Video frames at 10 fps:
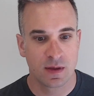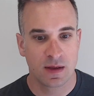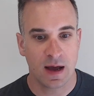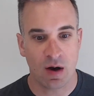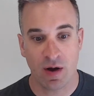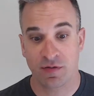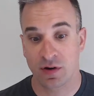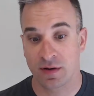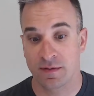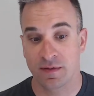
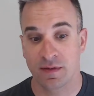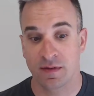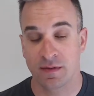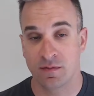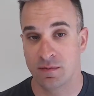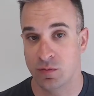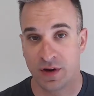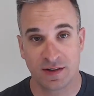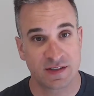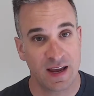However,
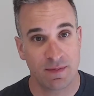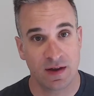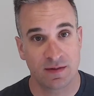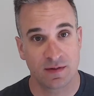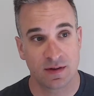reinstatement